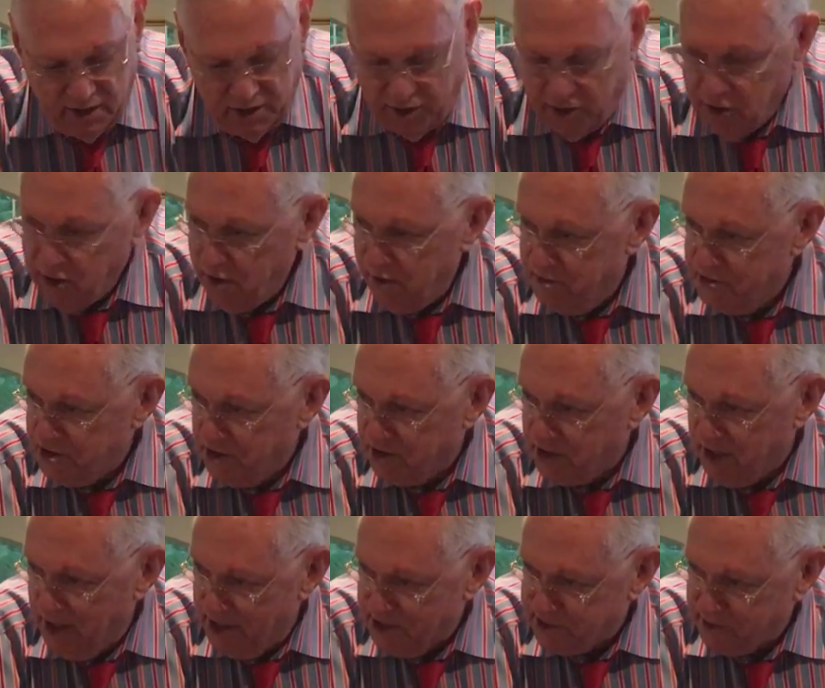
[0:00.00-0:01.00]
nerves are
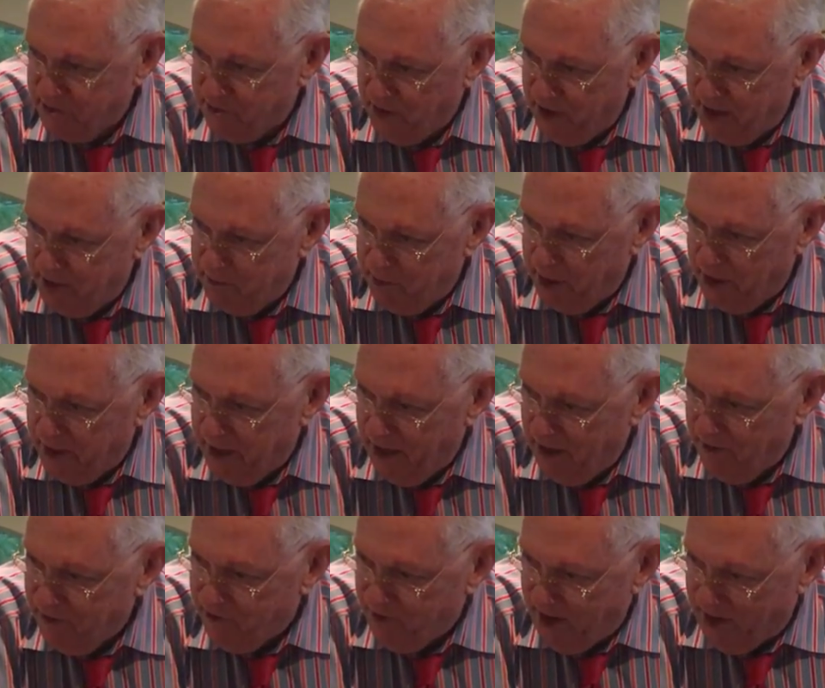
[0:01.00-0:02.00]
classified by
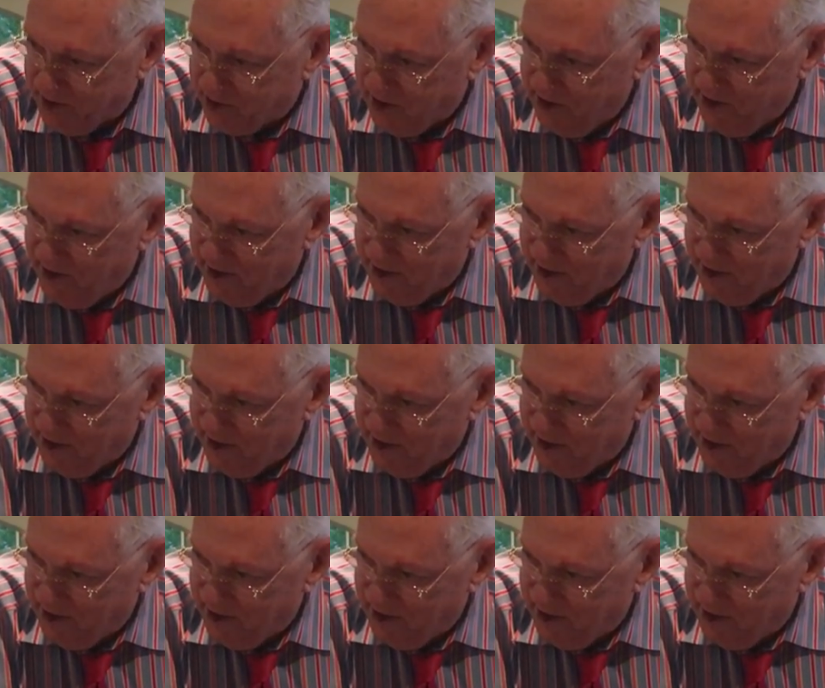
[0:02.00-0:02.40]
how fat they